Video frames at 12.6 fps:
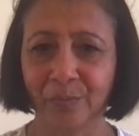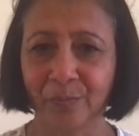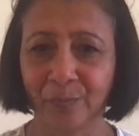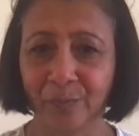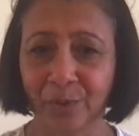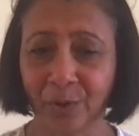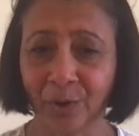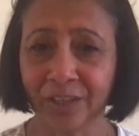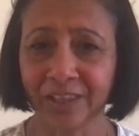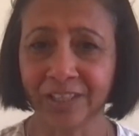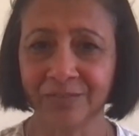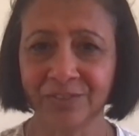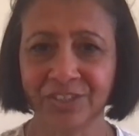We all
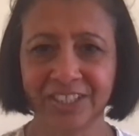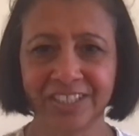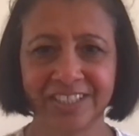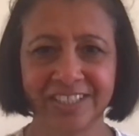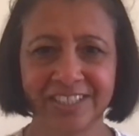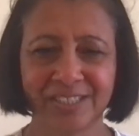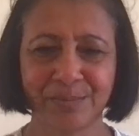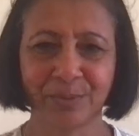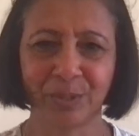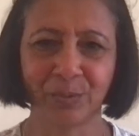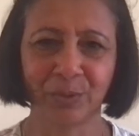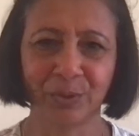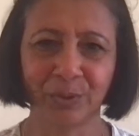love chikis,
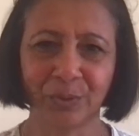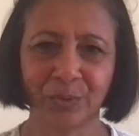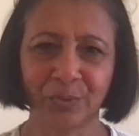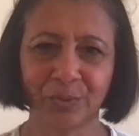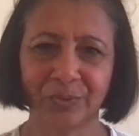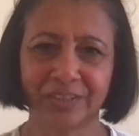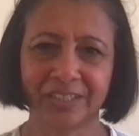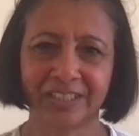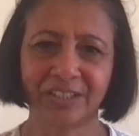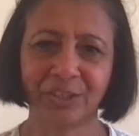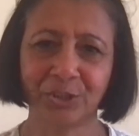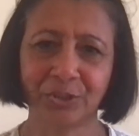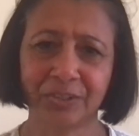but we know that
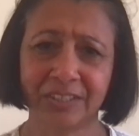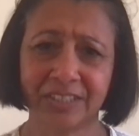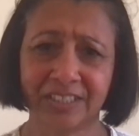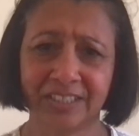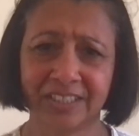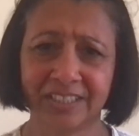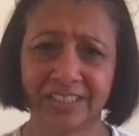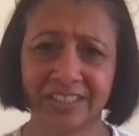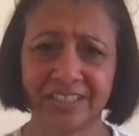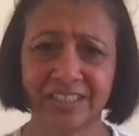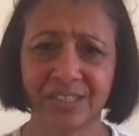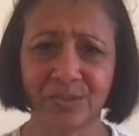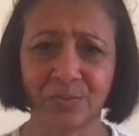the sugar content
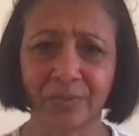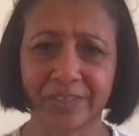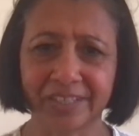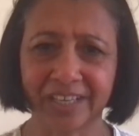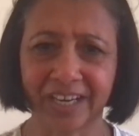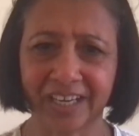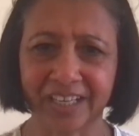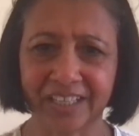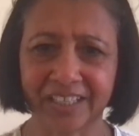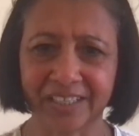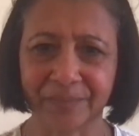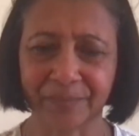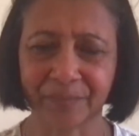is very high.
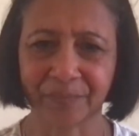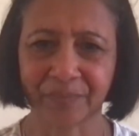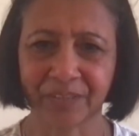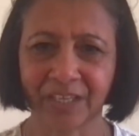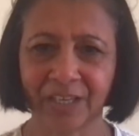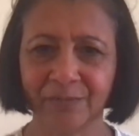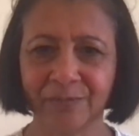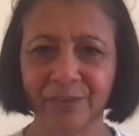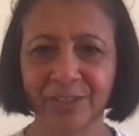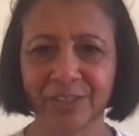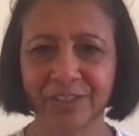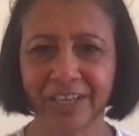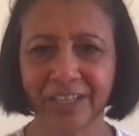If we
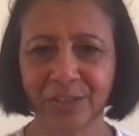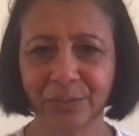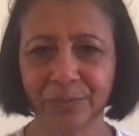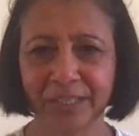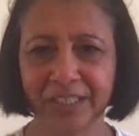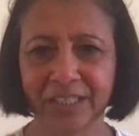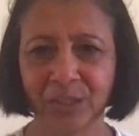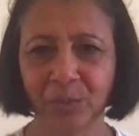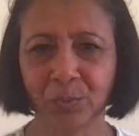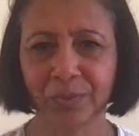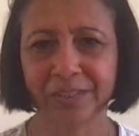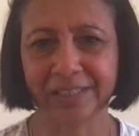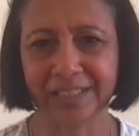try to make it
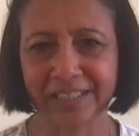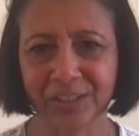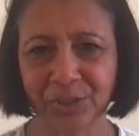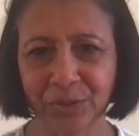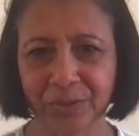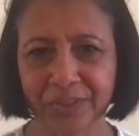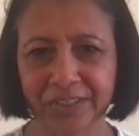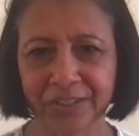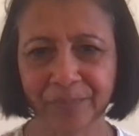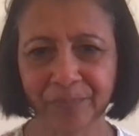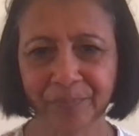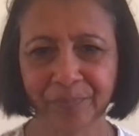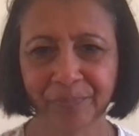with less sugar,